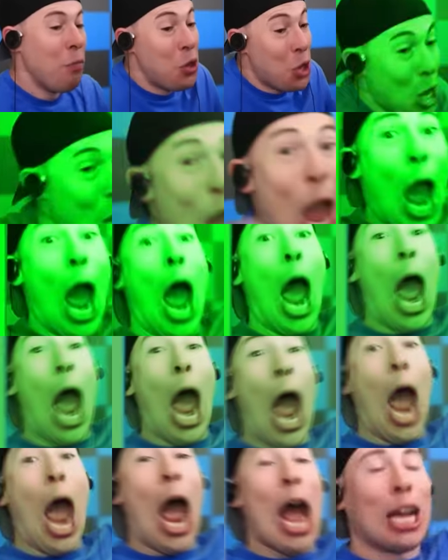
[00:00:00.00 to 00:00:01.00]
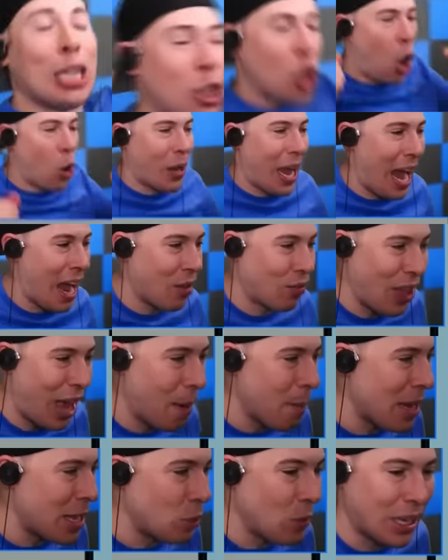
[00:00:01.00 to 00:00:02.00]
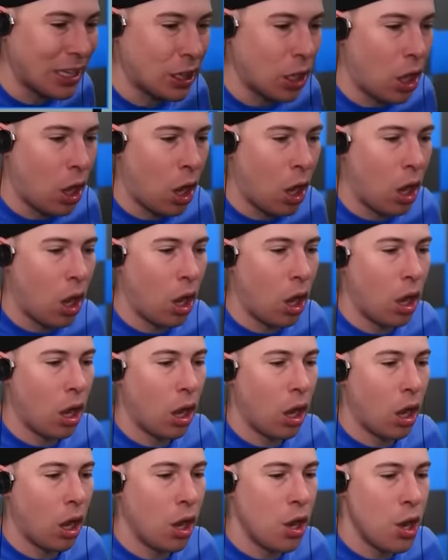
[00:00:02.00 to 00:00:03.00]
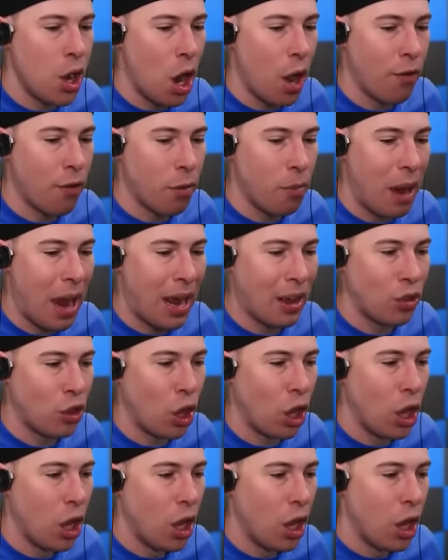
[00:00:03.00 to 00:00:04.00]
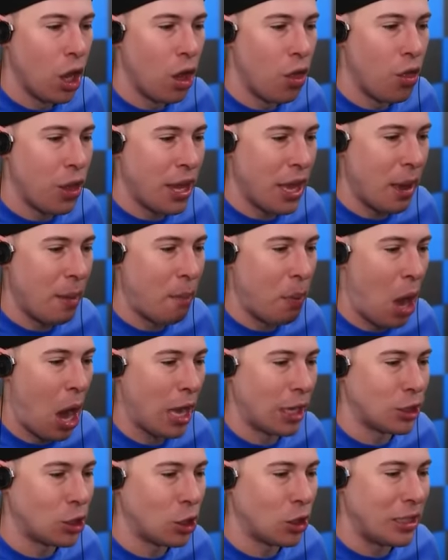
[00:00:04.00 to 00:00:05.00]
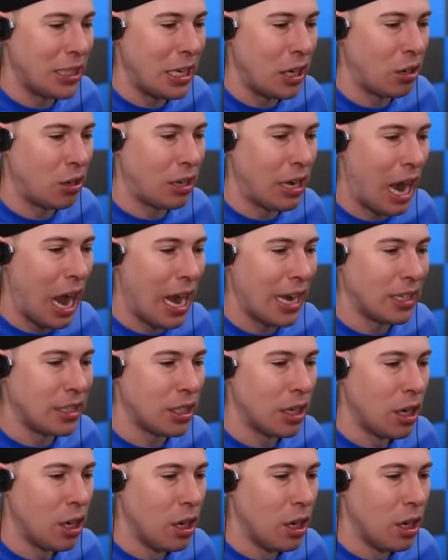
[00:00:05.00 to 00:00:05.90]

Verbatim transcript: Yes! Okay, that means we get... The... Oh. Never mind. The the imposter's here, guys.